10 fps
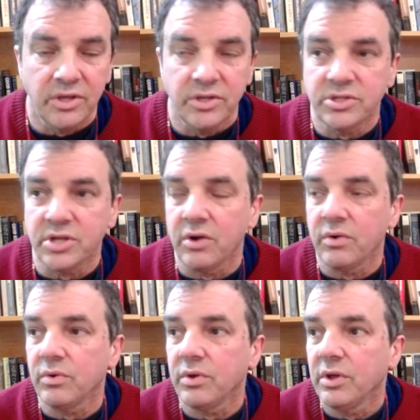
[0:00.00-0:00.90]

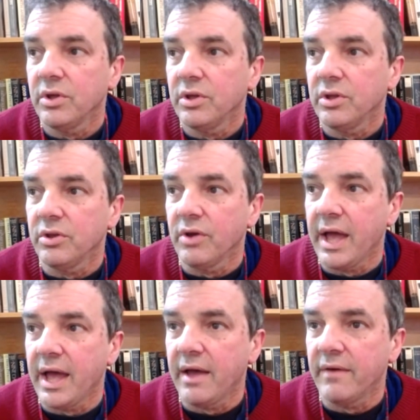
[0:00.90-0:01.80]
So you
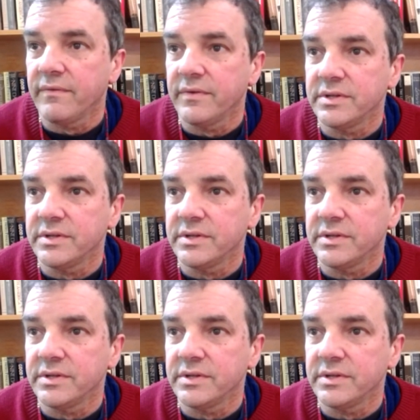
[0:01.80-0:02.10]
have